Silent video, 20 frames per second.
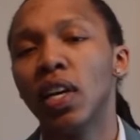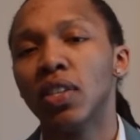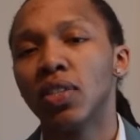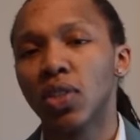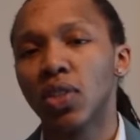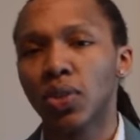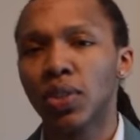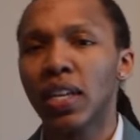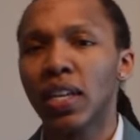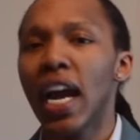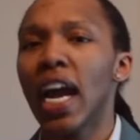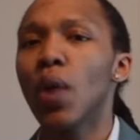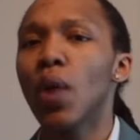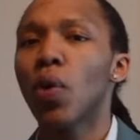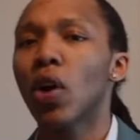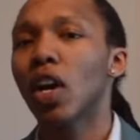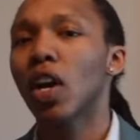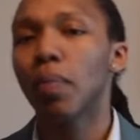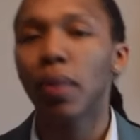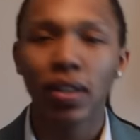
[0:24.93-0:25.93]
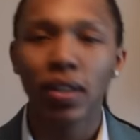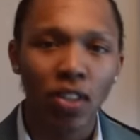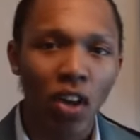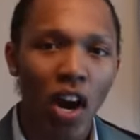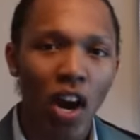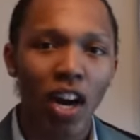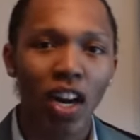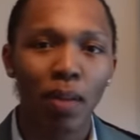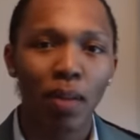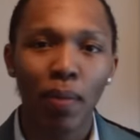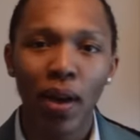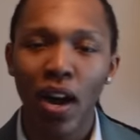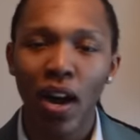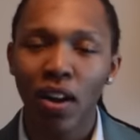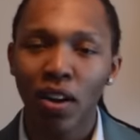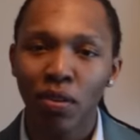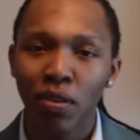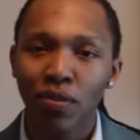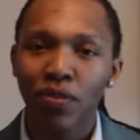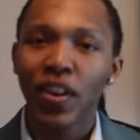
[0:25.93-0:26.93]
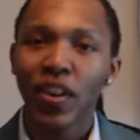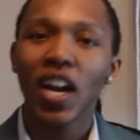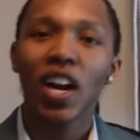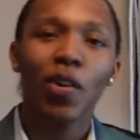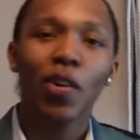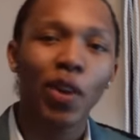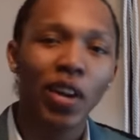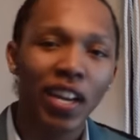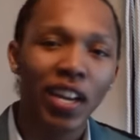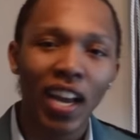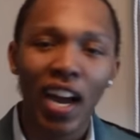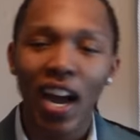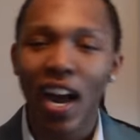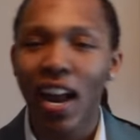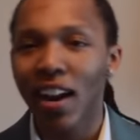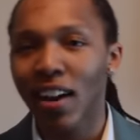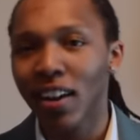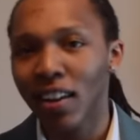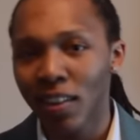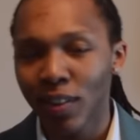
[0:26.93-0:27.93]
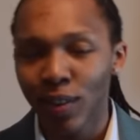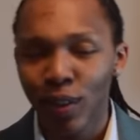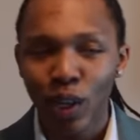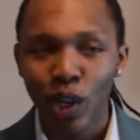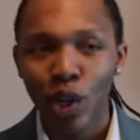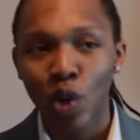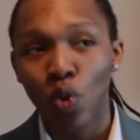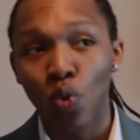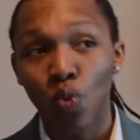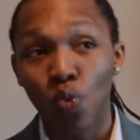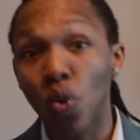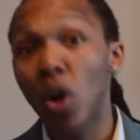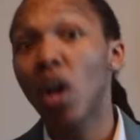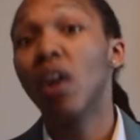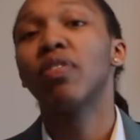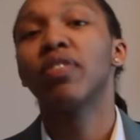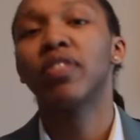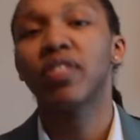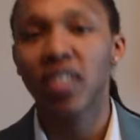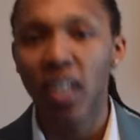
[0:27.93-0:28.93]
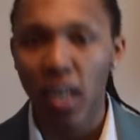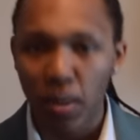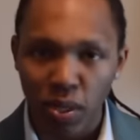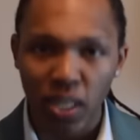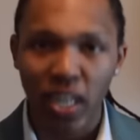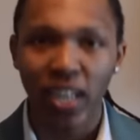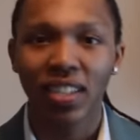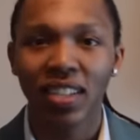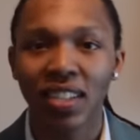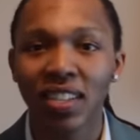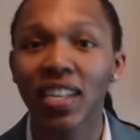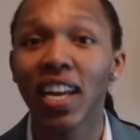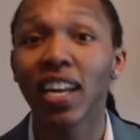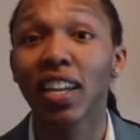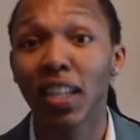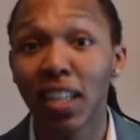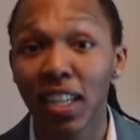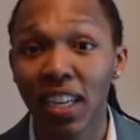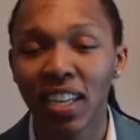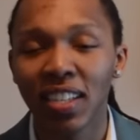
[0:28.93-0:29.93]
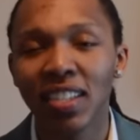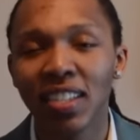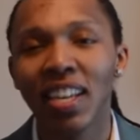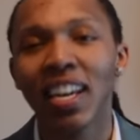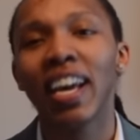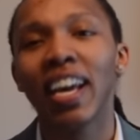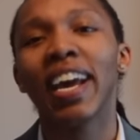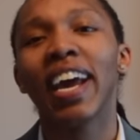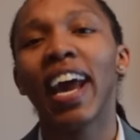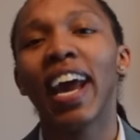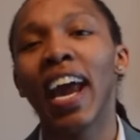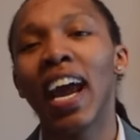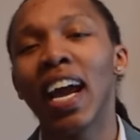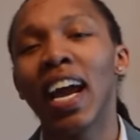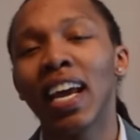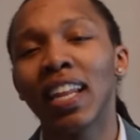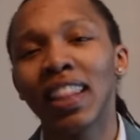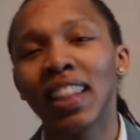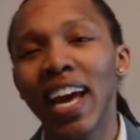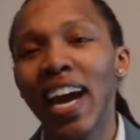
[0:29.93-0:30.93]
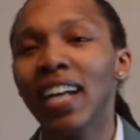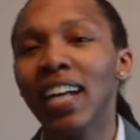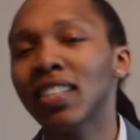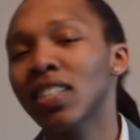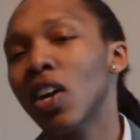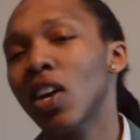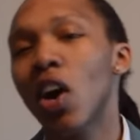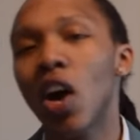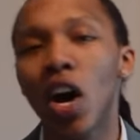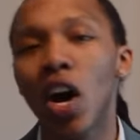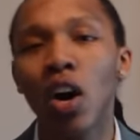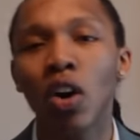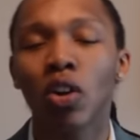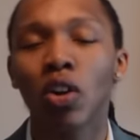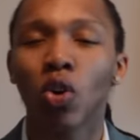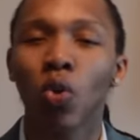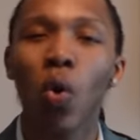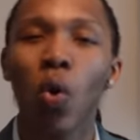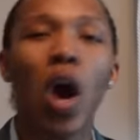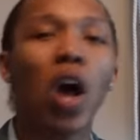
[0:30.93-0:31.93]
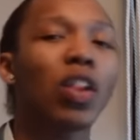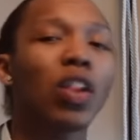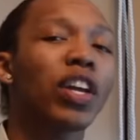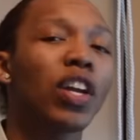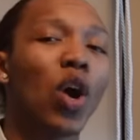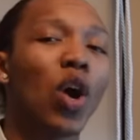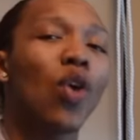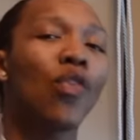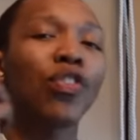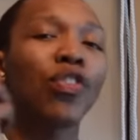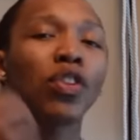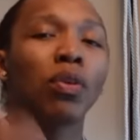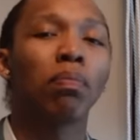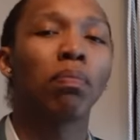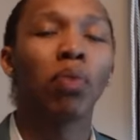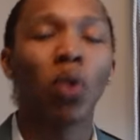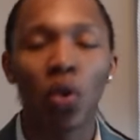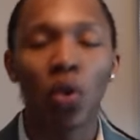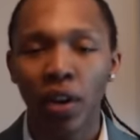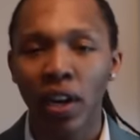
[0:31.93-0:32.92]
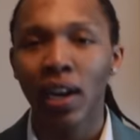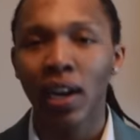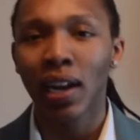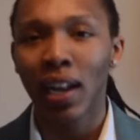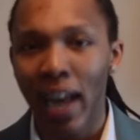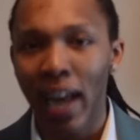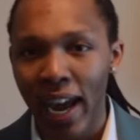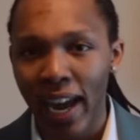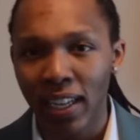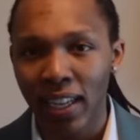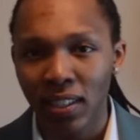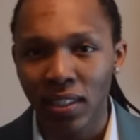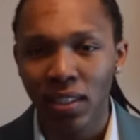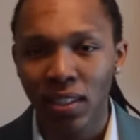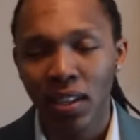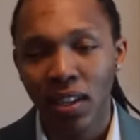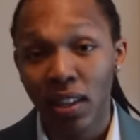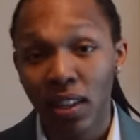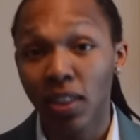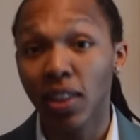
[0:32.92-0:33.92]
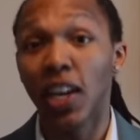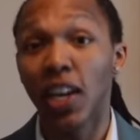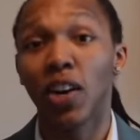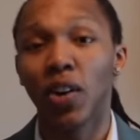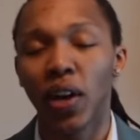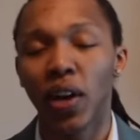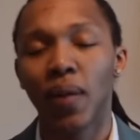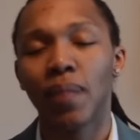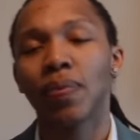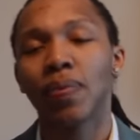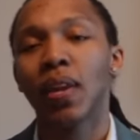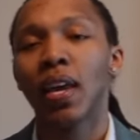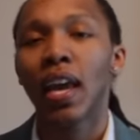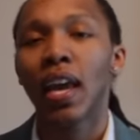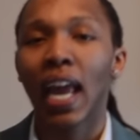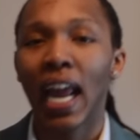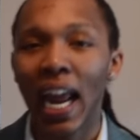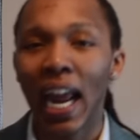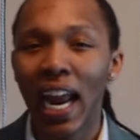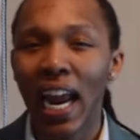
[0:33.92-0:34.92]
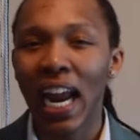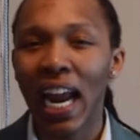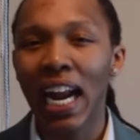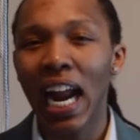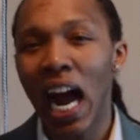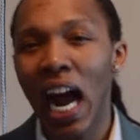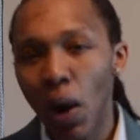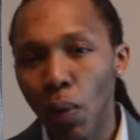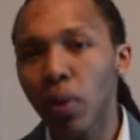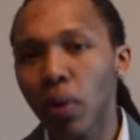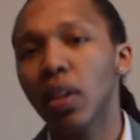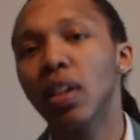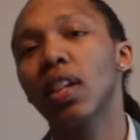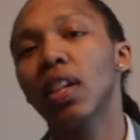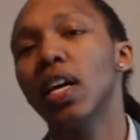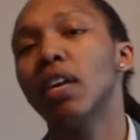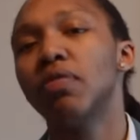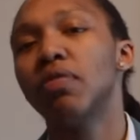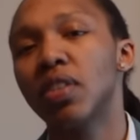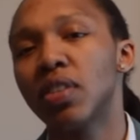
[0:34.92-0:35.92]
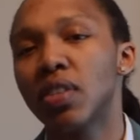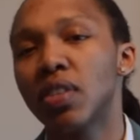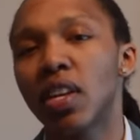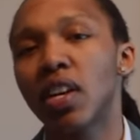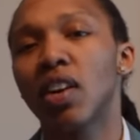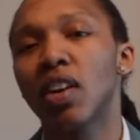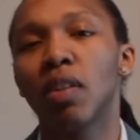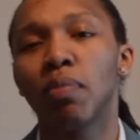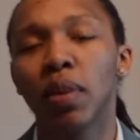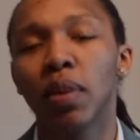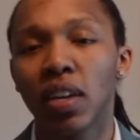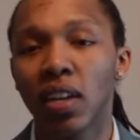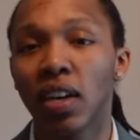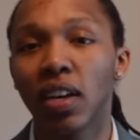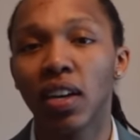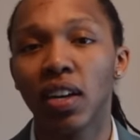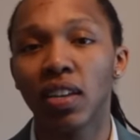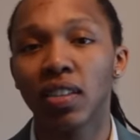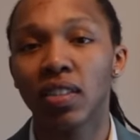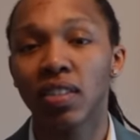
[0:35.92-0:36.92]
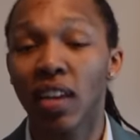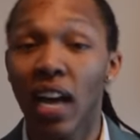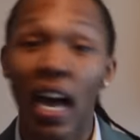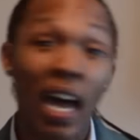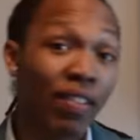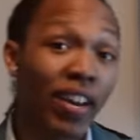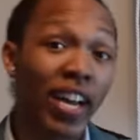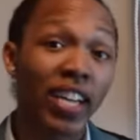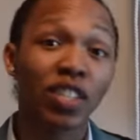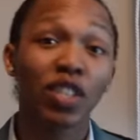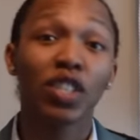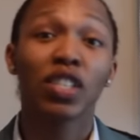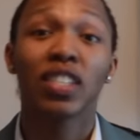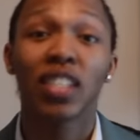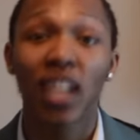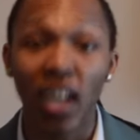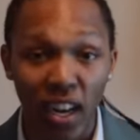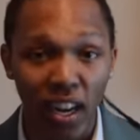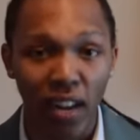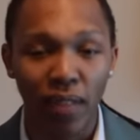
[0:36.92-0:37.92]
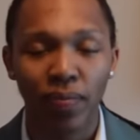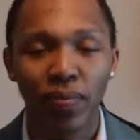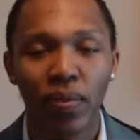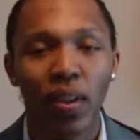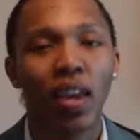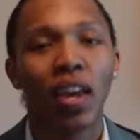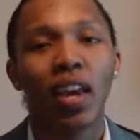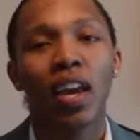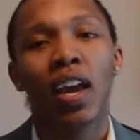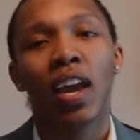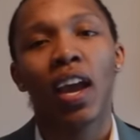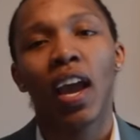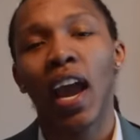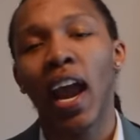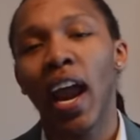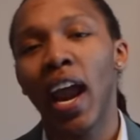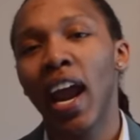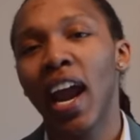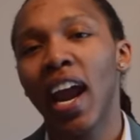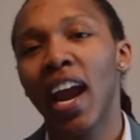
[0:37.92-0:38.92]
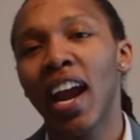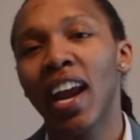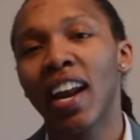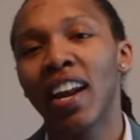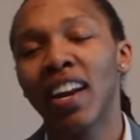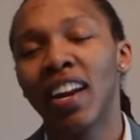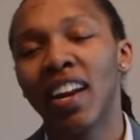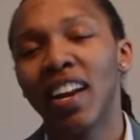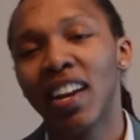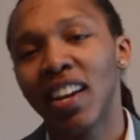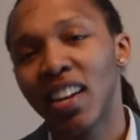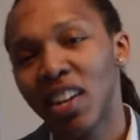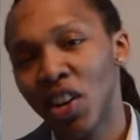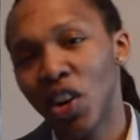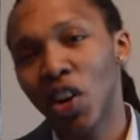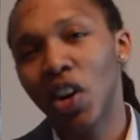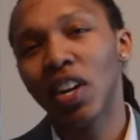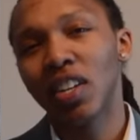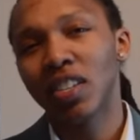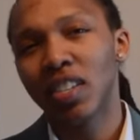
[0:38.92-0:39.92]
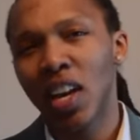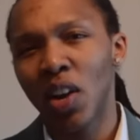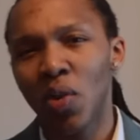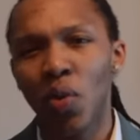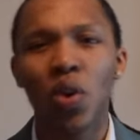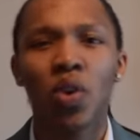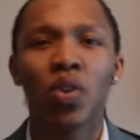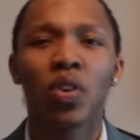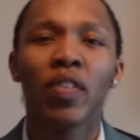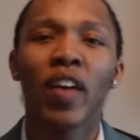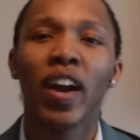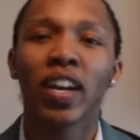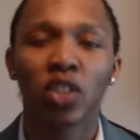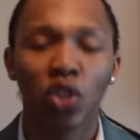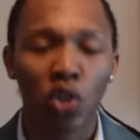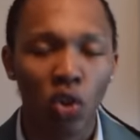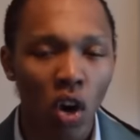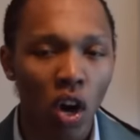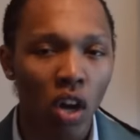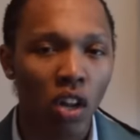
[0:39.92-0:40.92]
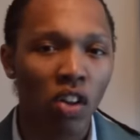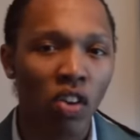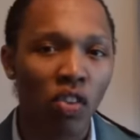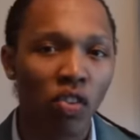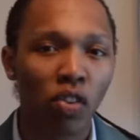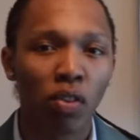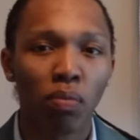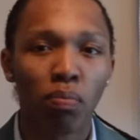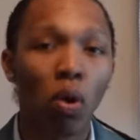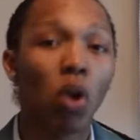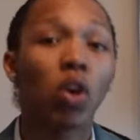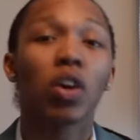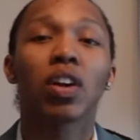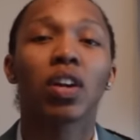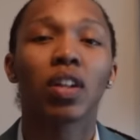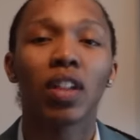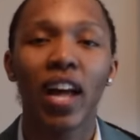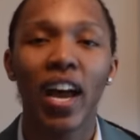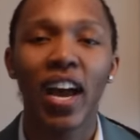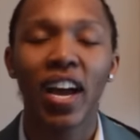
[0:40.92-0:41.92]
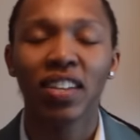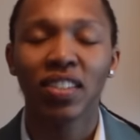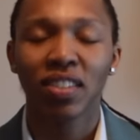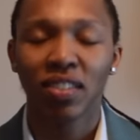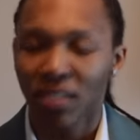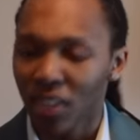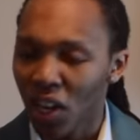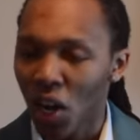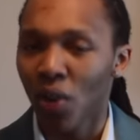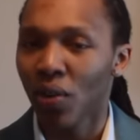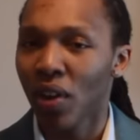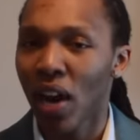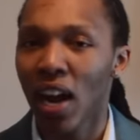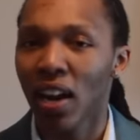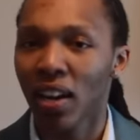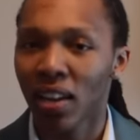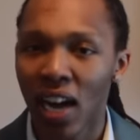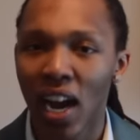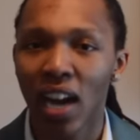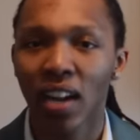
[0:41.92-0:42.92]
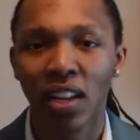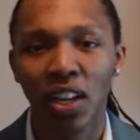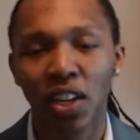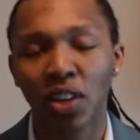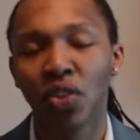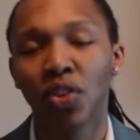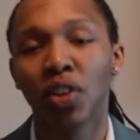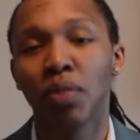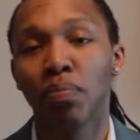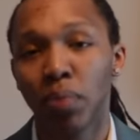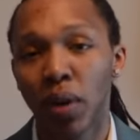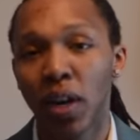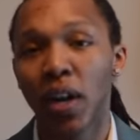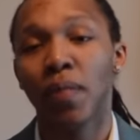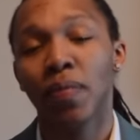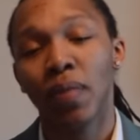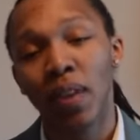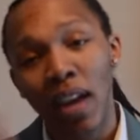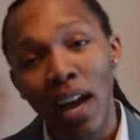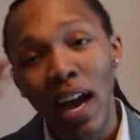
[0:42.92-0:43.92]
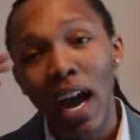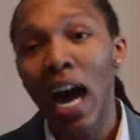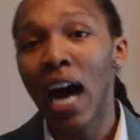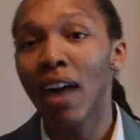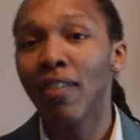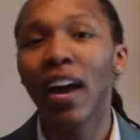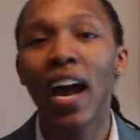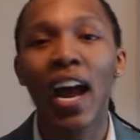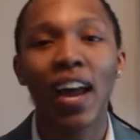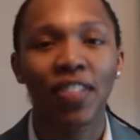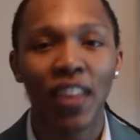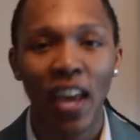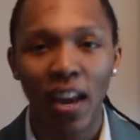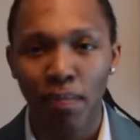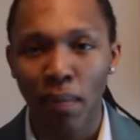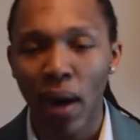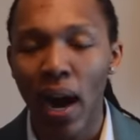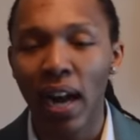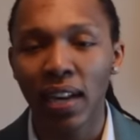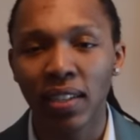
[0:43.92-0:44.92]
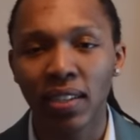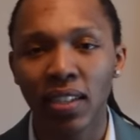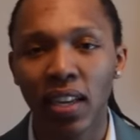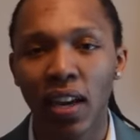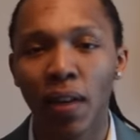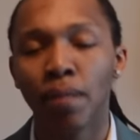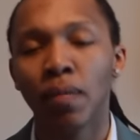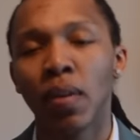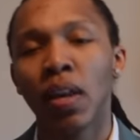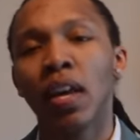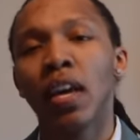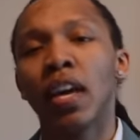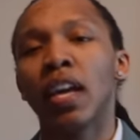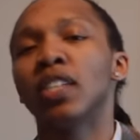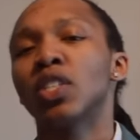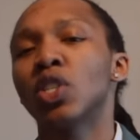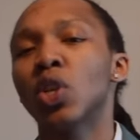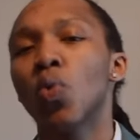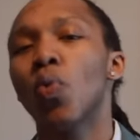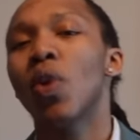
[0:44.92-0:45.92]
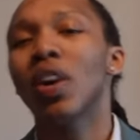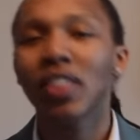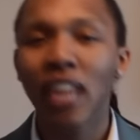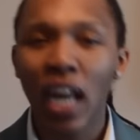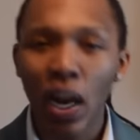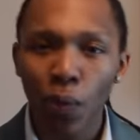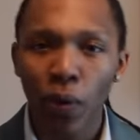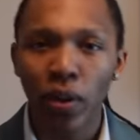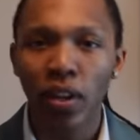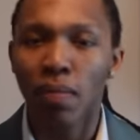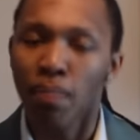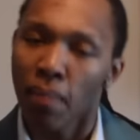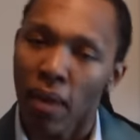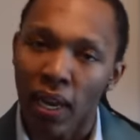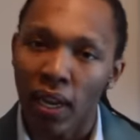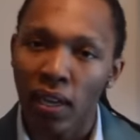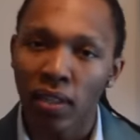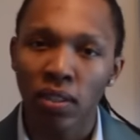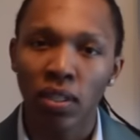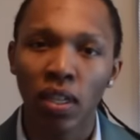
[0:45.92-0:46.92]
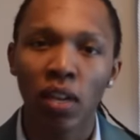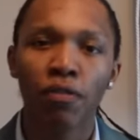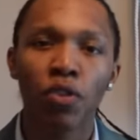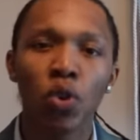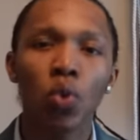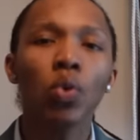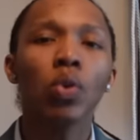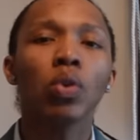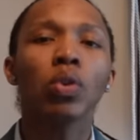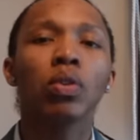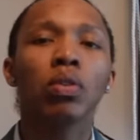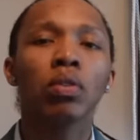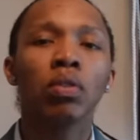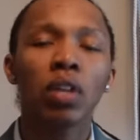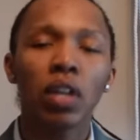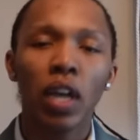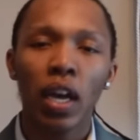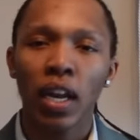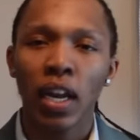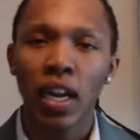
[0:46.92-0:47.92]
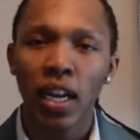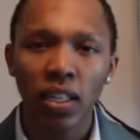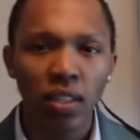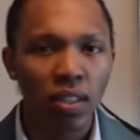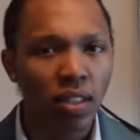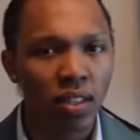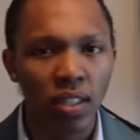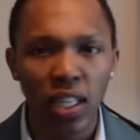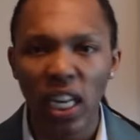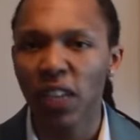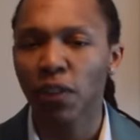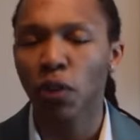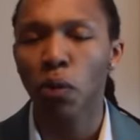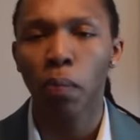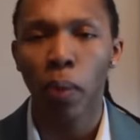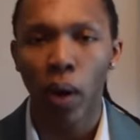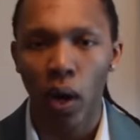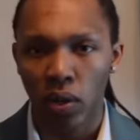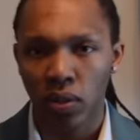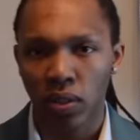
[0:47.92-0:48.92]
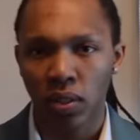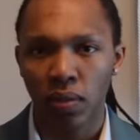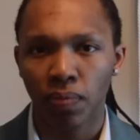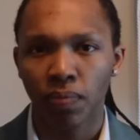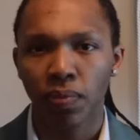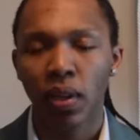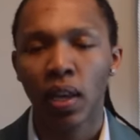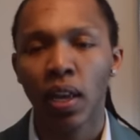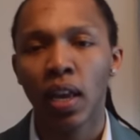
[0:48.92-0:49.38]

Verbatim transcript: So today we're going to be talking about a very kind of rough subject to say the least, and that's called crawling over the broken glass theory. And I really love this theory because I've actually done it. And you're gonna say, "Well, you've actually crawled over broken glass." No, not not literally, but I've had that mindset. And so what that really means, if you look at any successful person,